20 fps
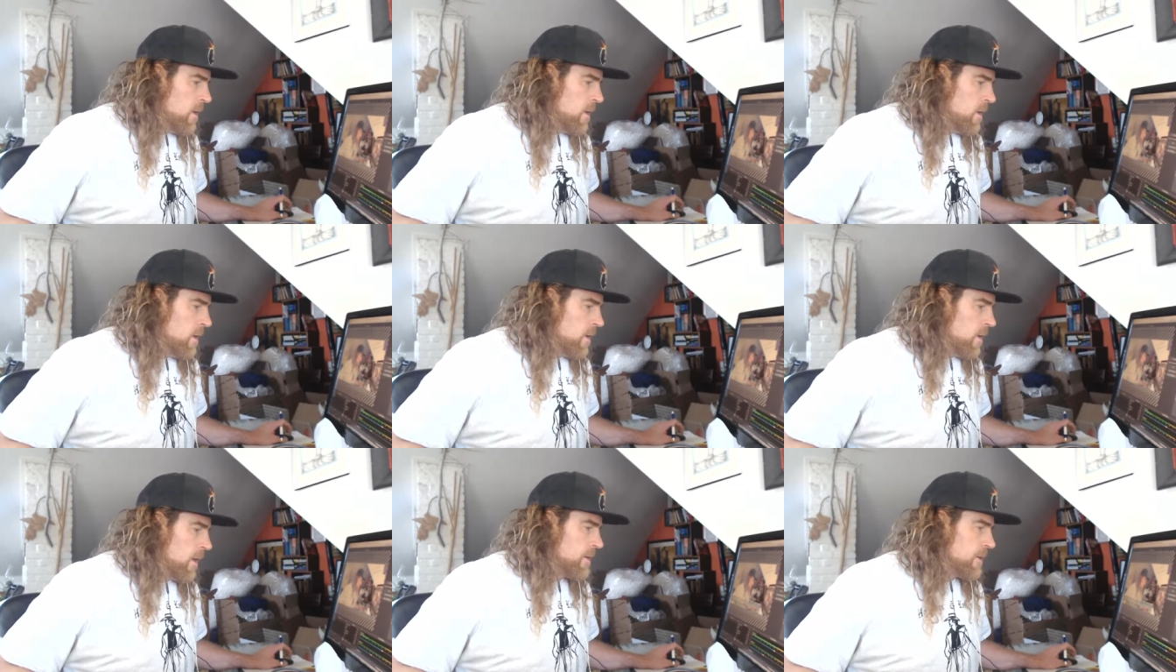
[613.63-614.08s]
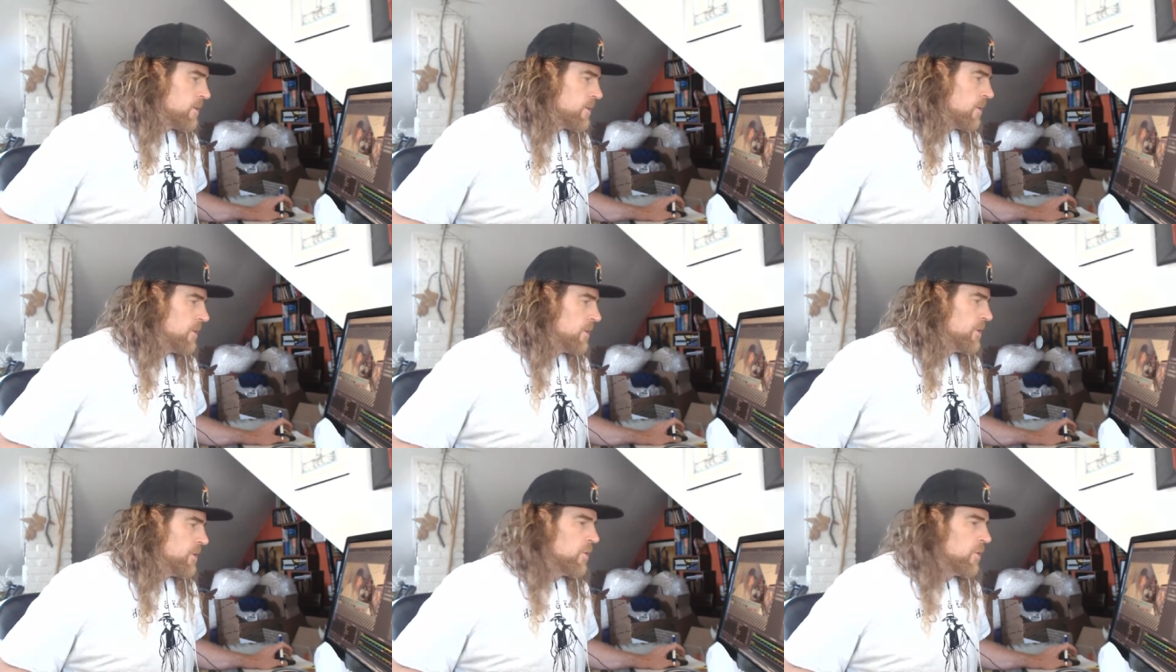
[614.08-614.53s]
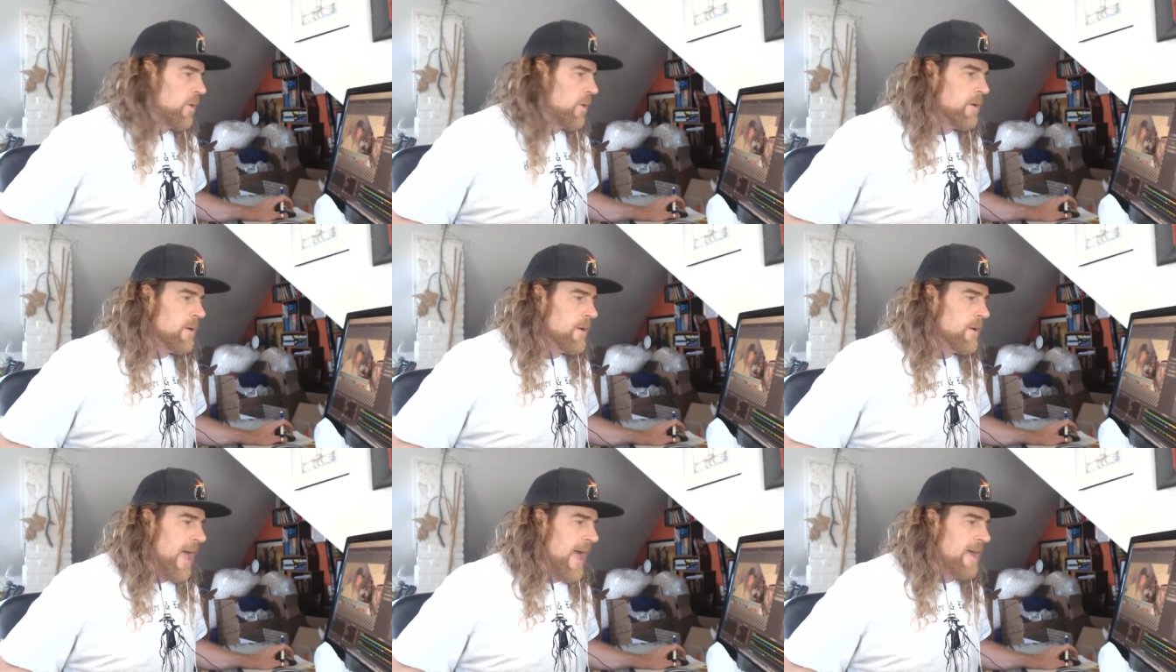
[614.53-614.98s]
long story
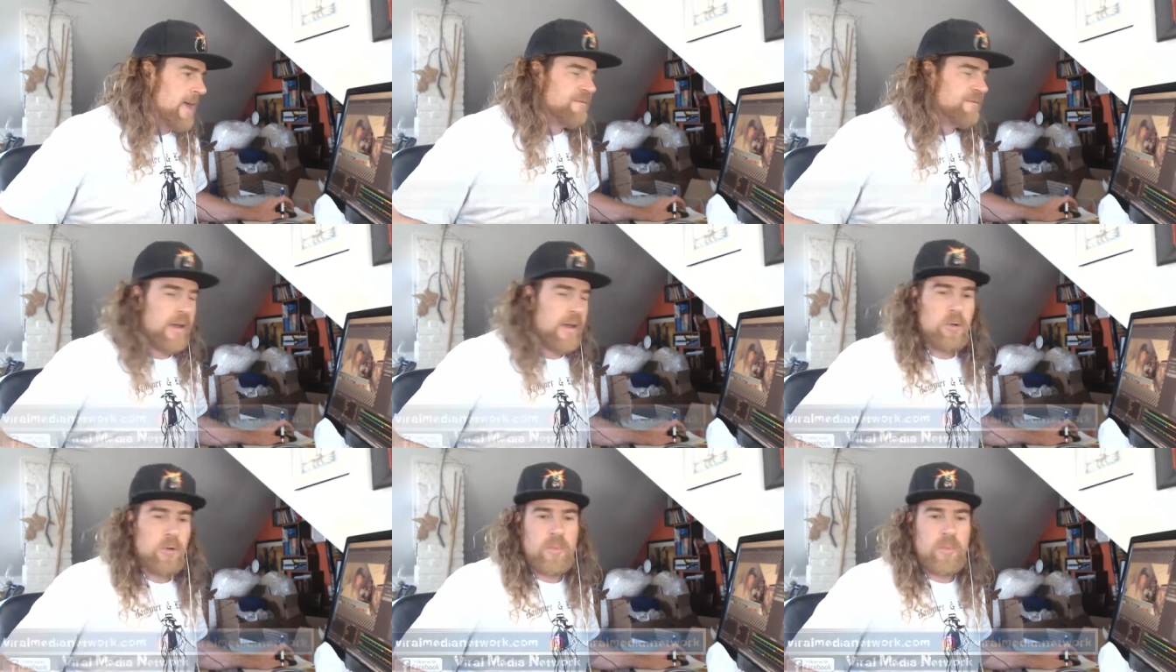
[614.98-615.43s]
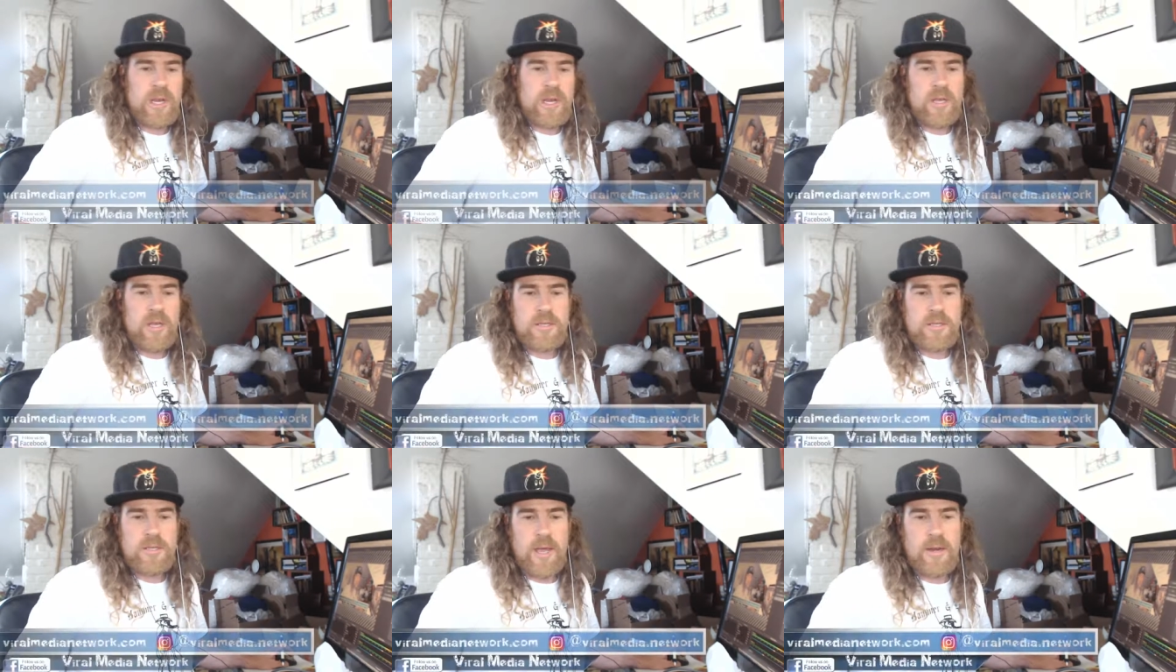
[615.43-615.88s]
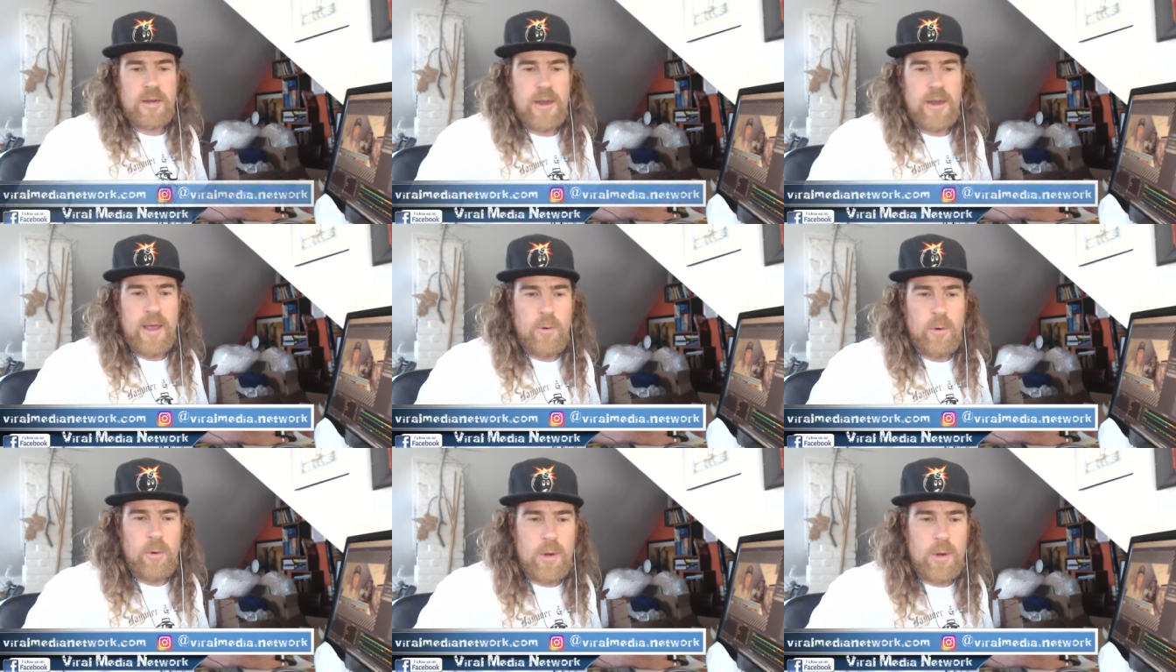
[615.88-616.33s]
short, at viral media dot
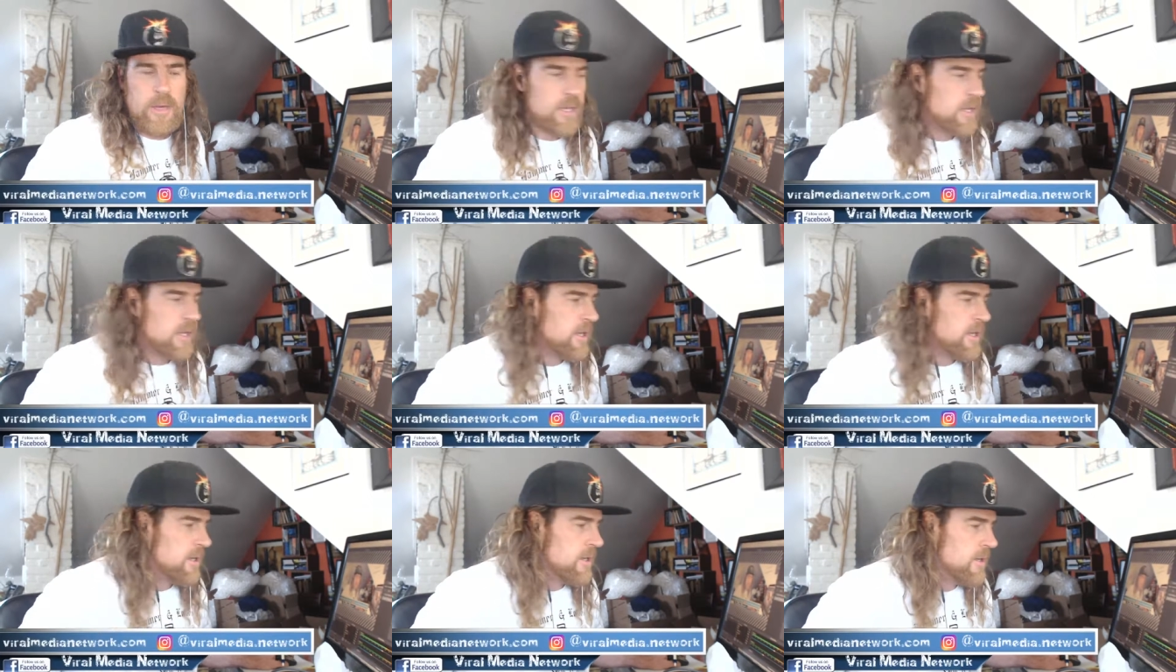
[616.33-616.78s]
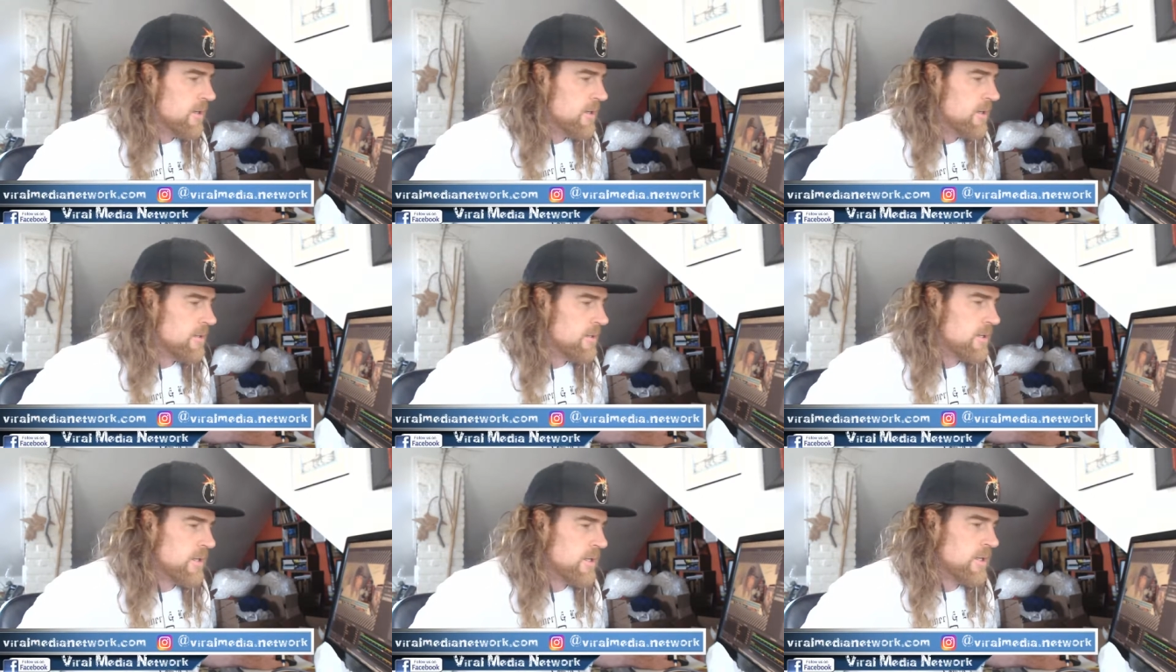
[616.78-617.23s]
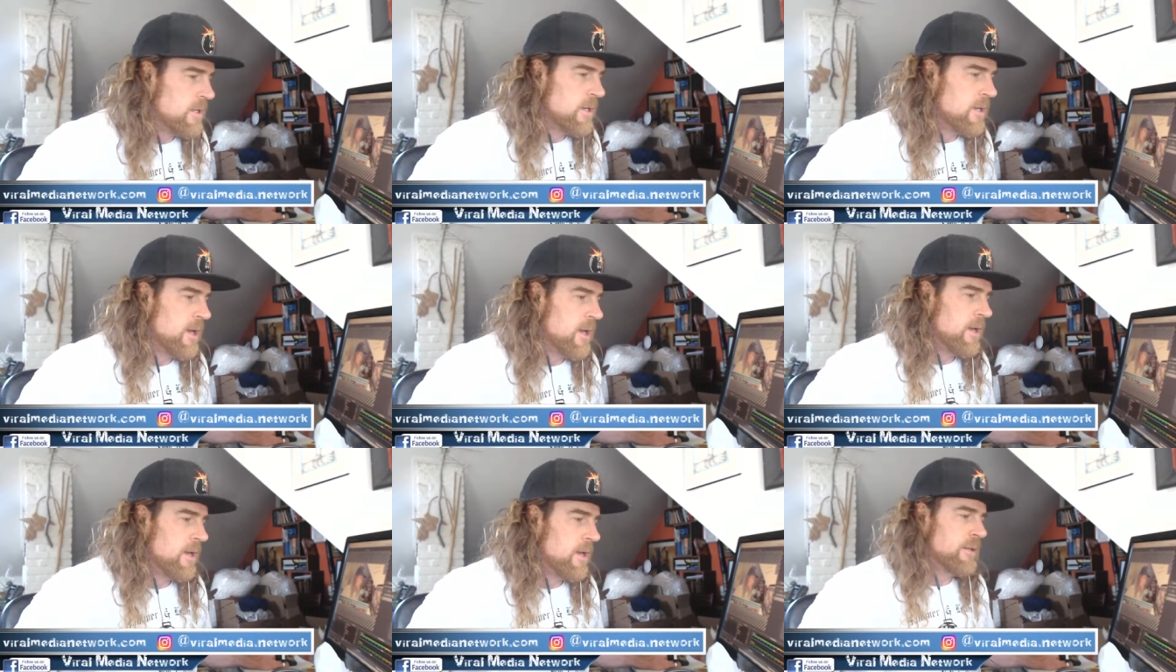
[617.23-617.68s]
network is the
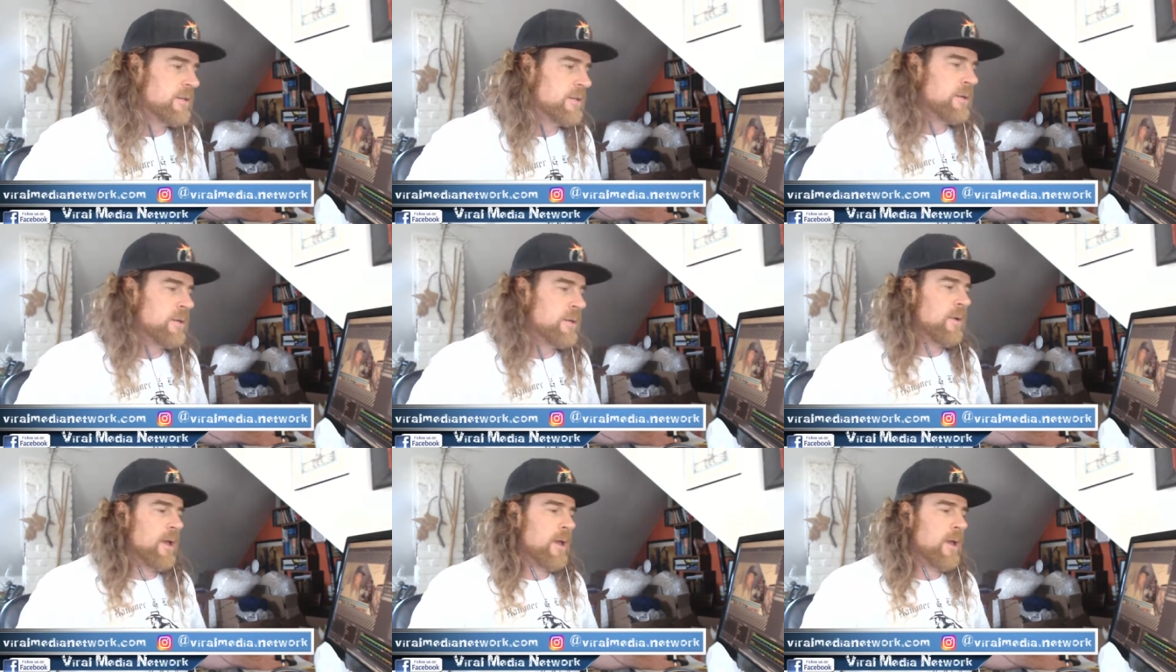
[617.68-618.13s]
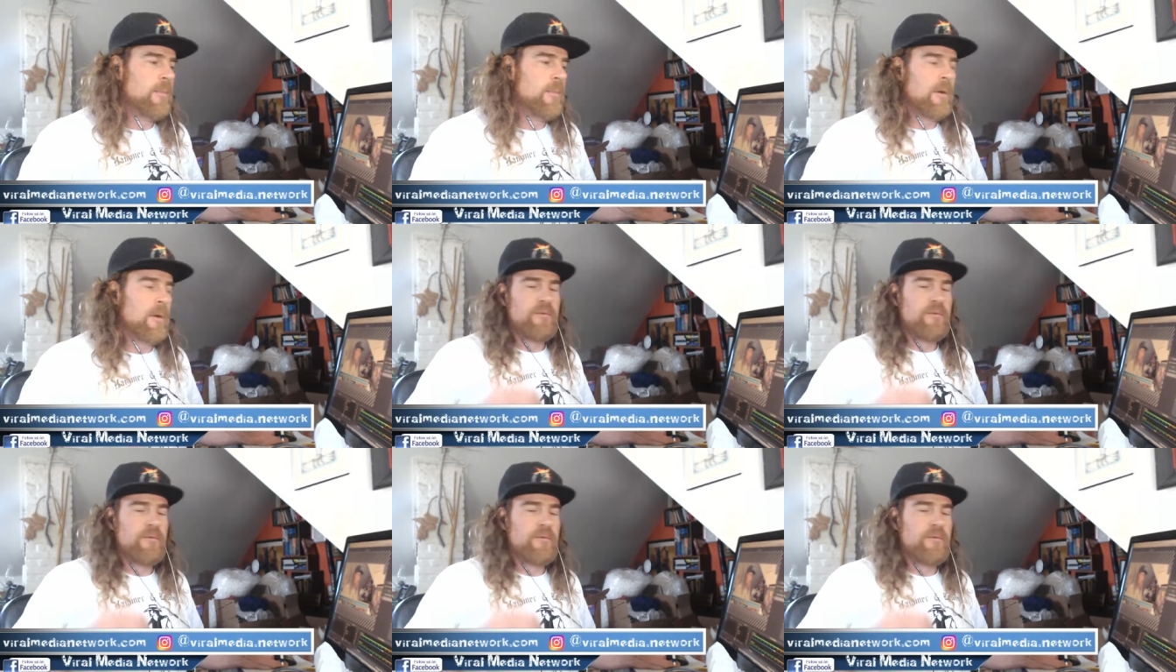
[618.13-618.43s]
uh, Instagram.